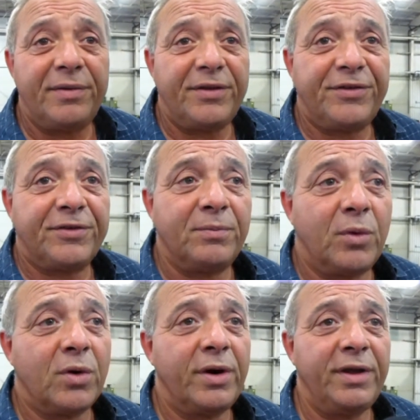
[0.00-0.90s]
This is
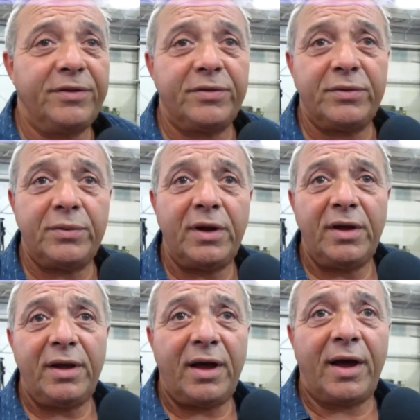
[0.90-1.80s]
more into
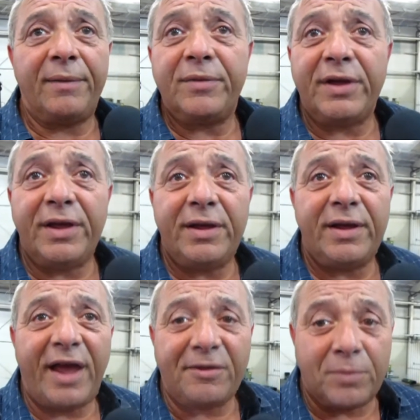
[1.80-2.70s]

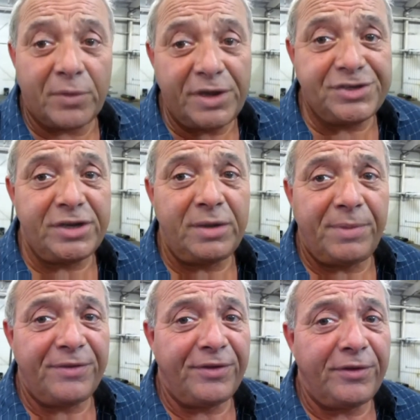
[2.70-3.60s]
the exploration
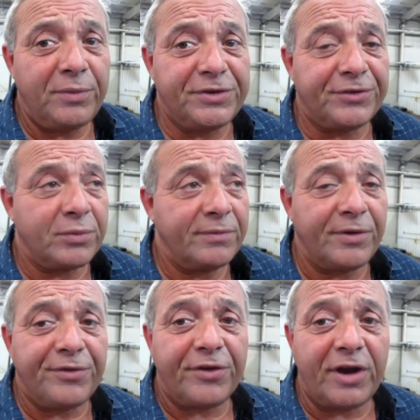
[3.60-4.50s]
business, which is
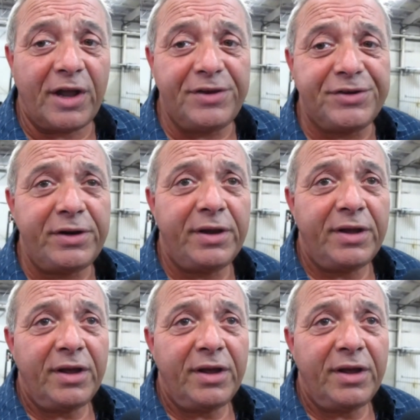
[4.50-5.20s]
reverse circulation,